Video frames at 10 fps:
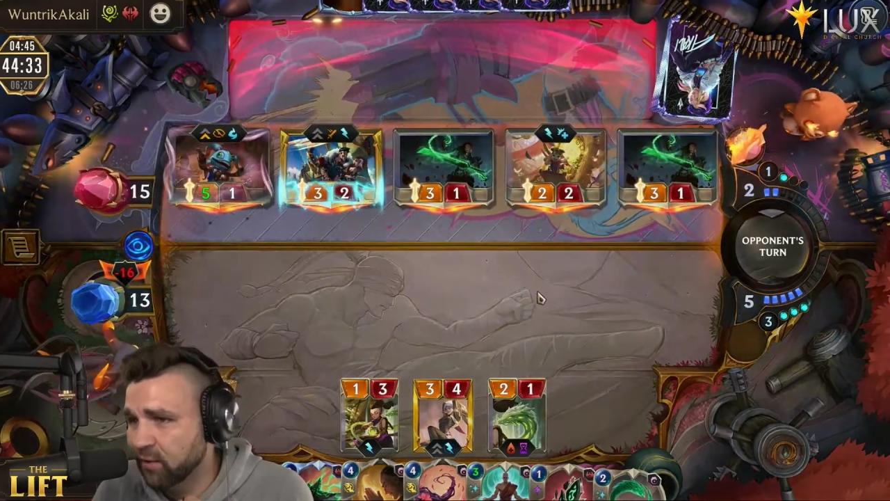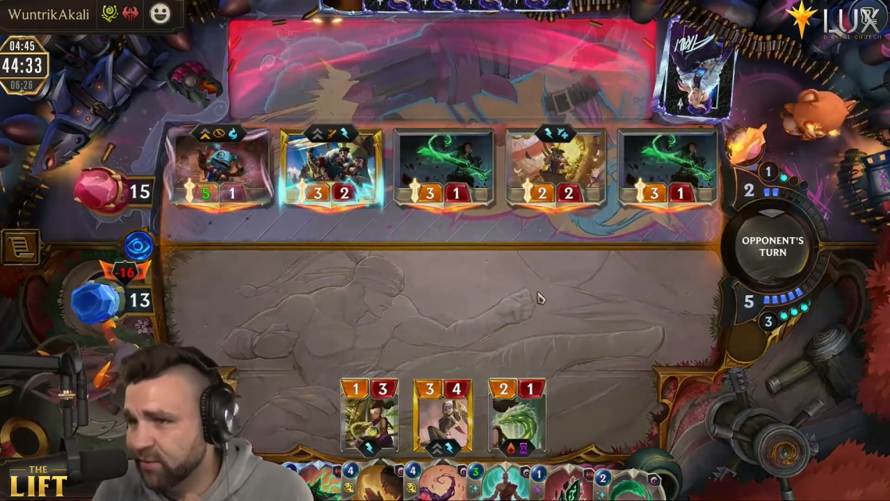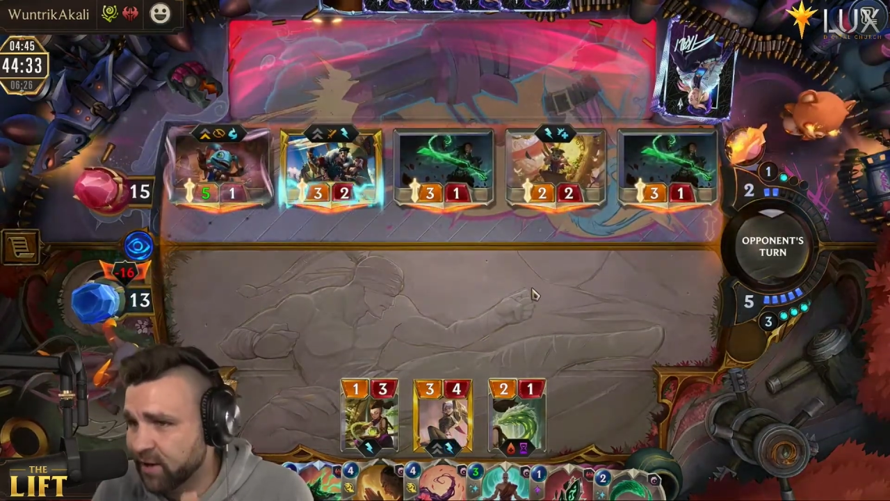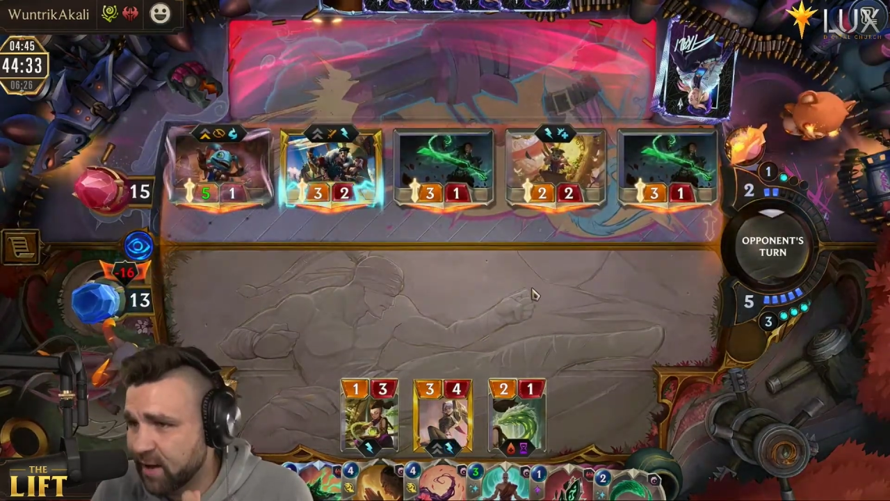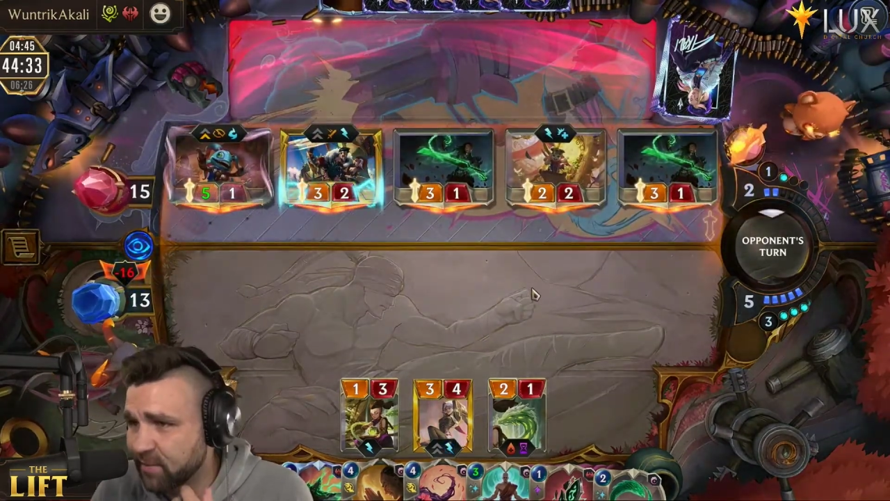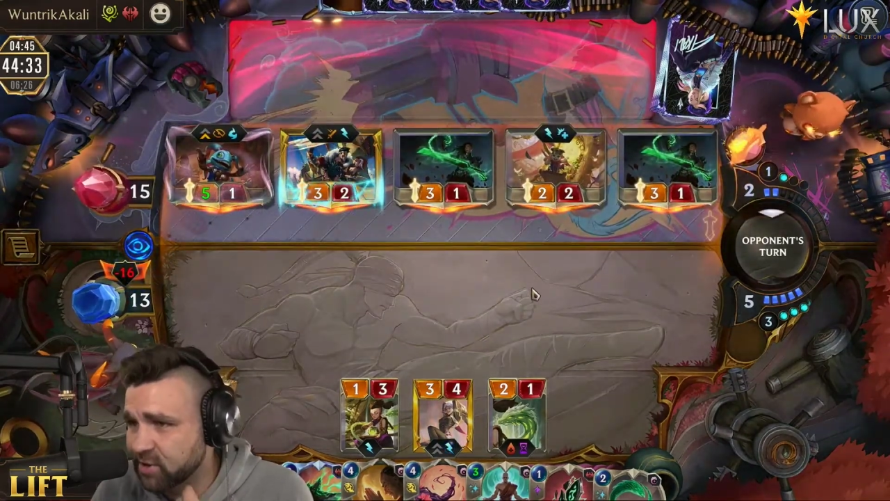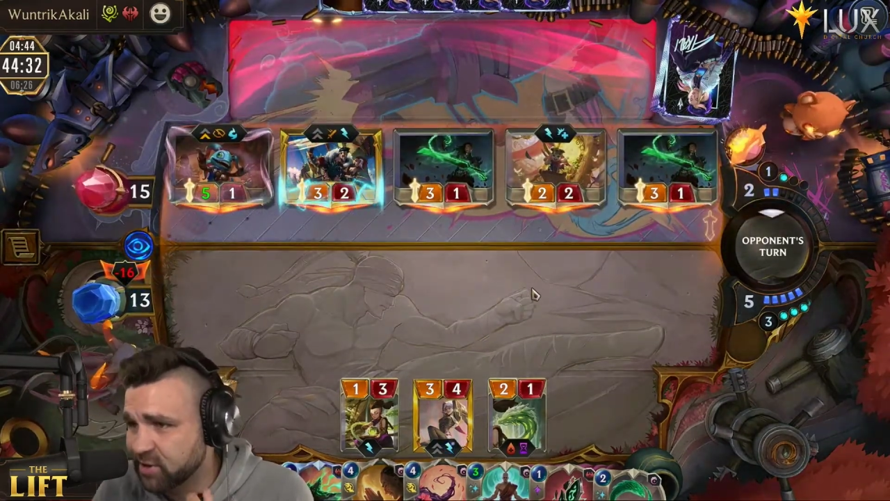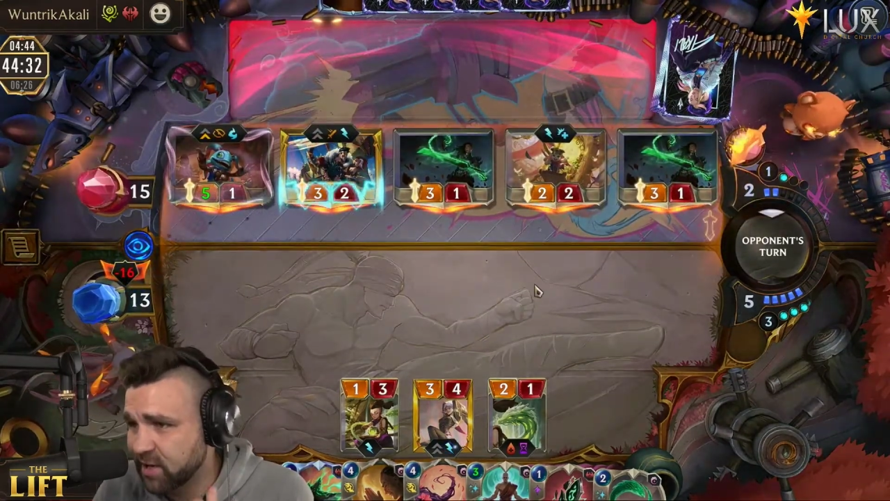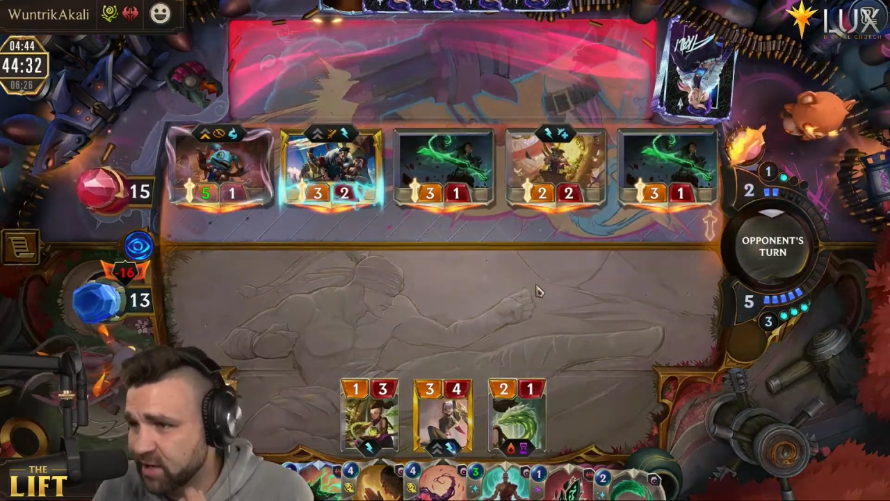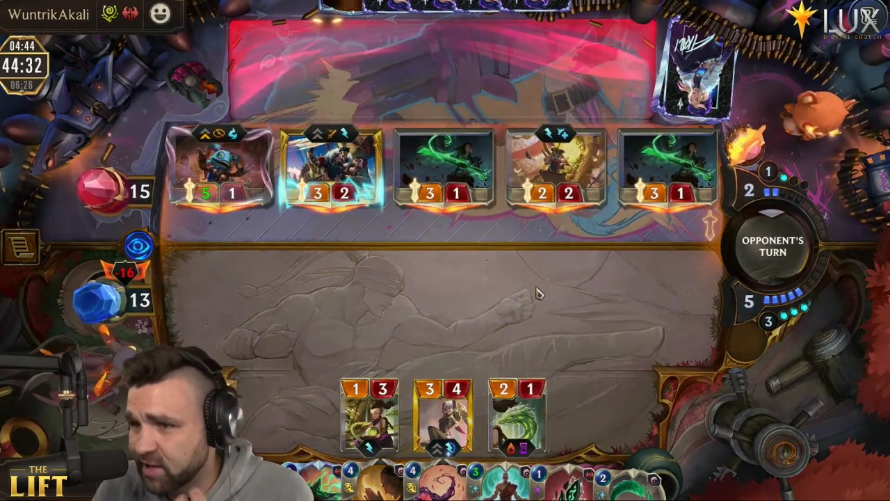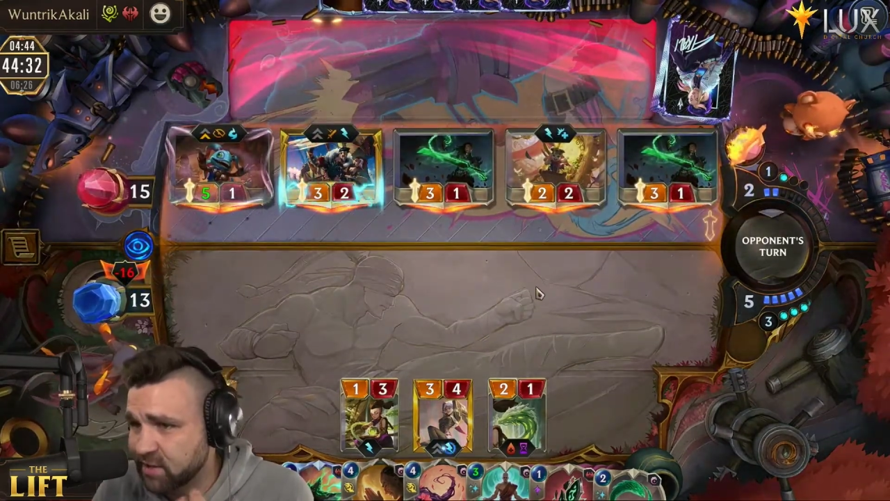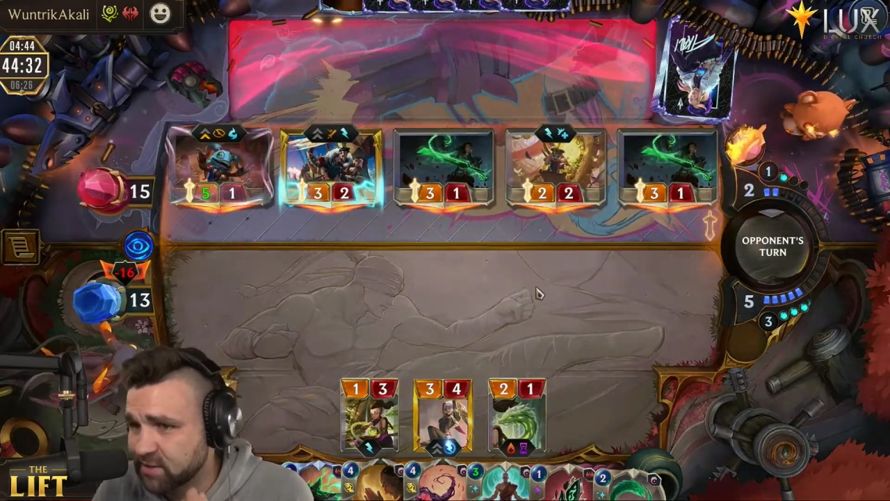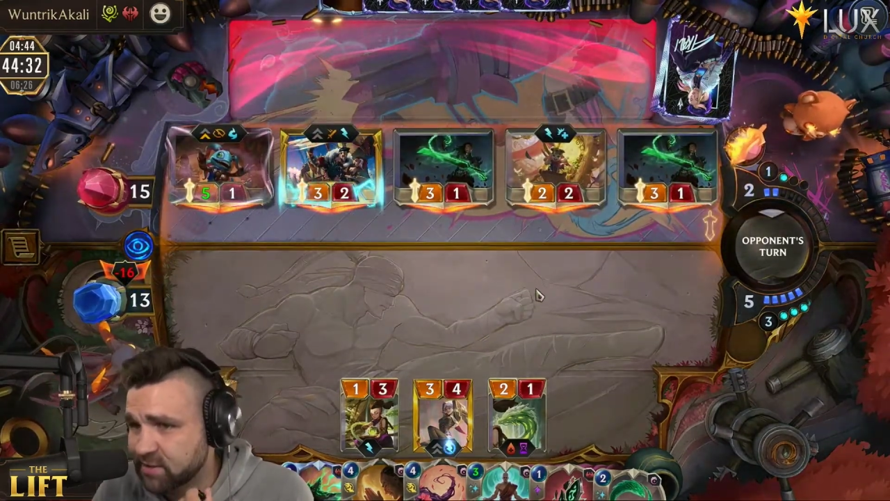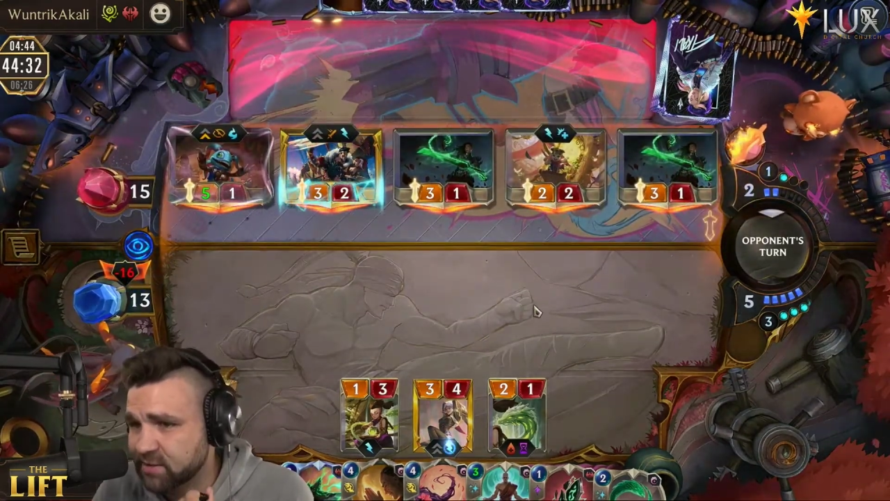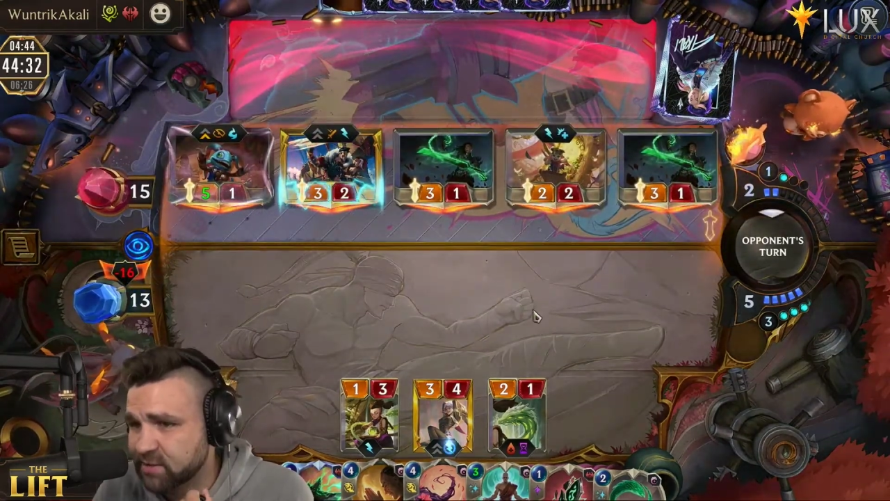of the damage that he needs.